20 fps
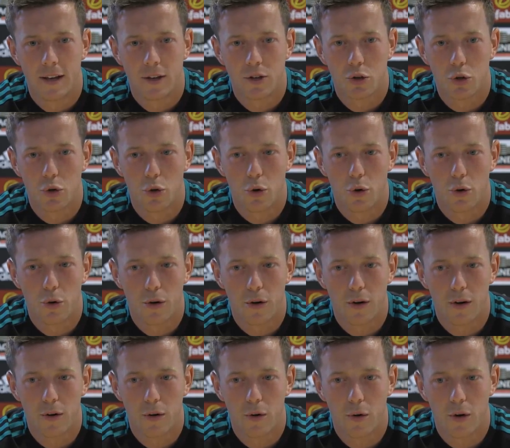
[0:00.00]

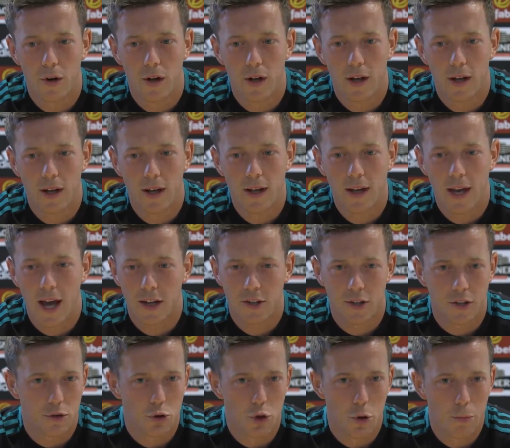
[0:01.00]
So,
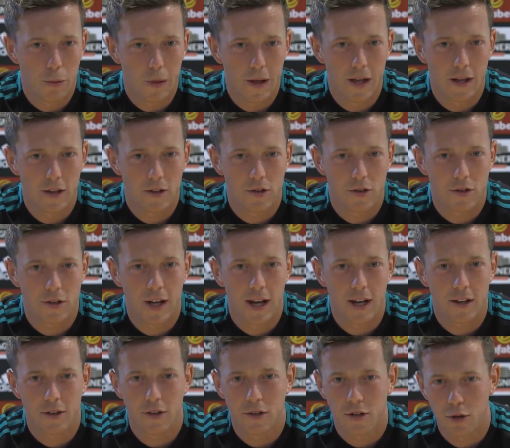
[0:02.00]
yes, it's new players.
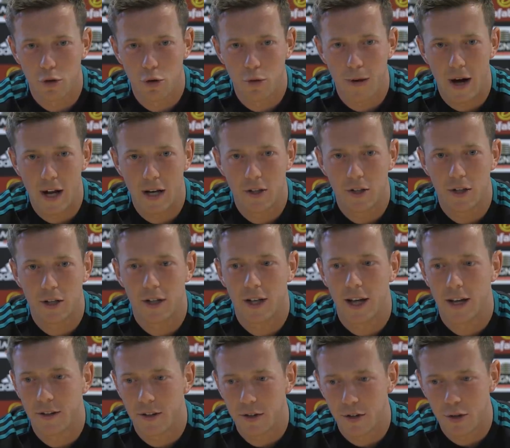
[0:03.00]
Yes, there's a new manager.
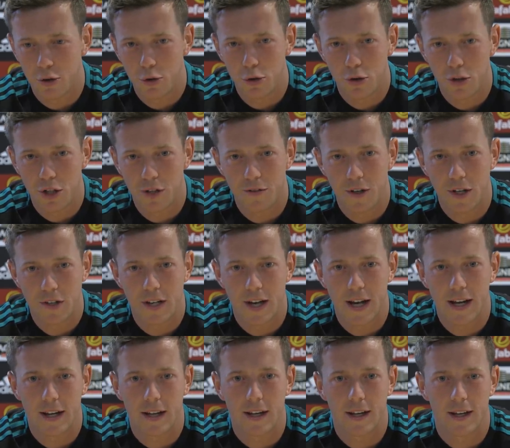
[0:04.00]
Yes, there's a new chief
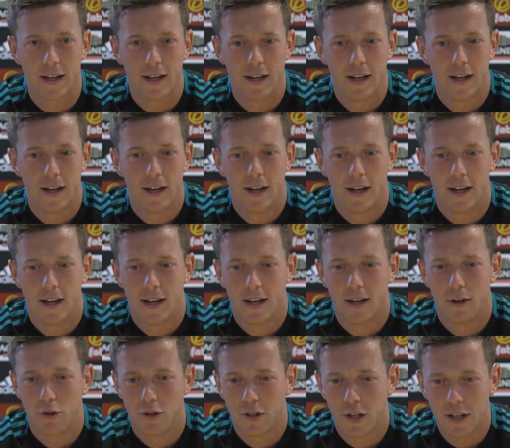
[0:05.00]
exec.
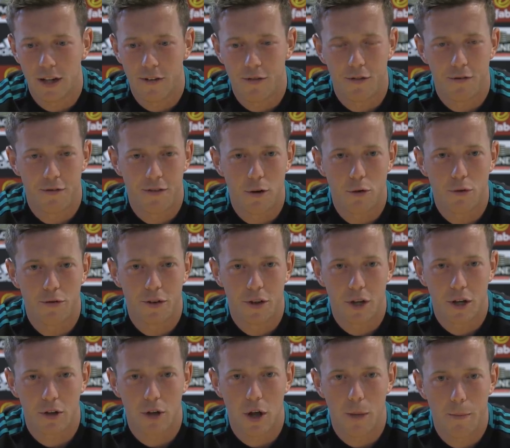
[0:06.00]
You know, it's a different feel for
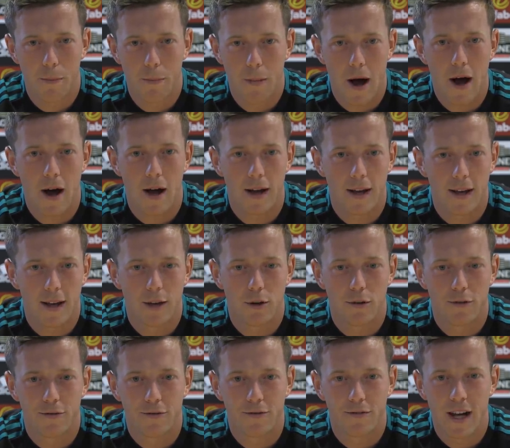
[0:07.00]
the club. But, you
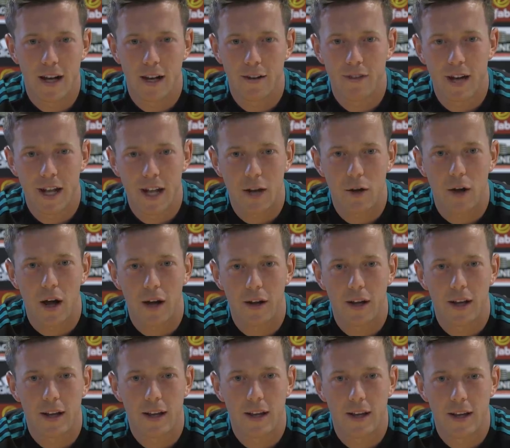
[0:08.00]
know, very, very
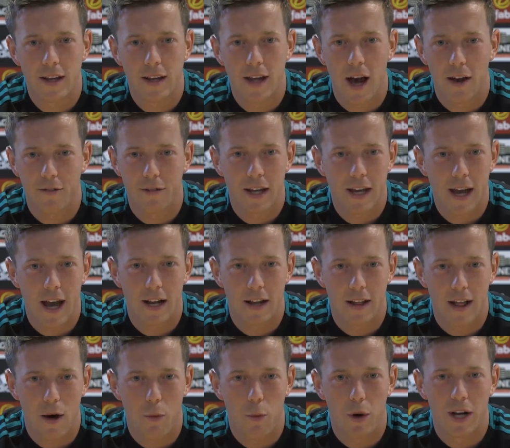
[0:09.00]
quickly, you have to get
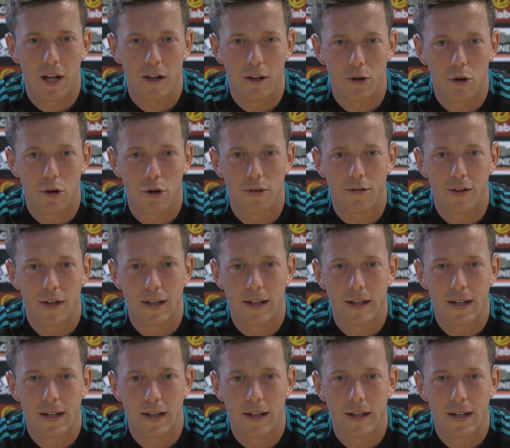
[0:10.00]
into that winning groove.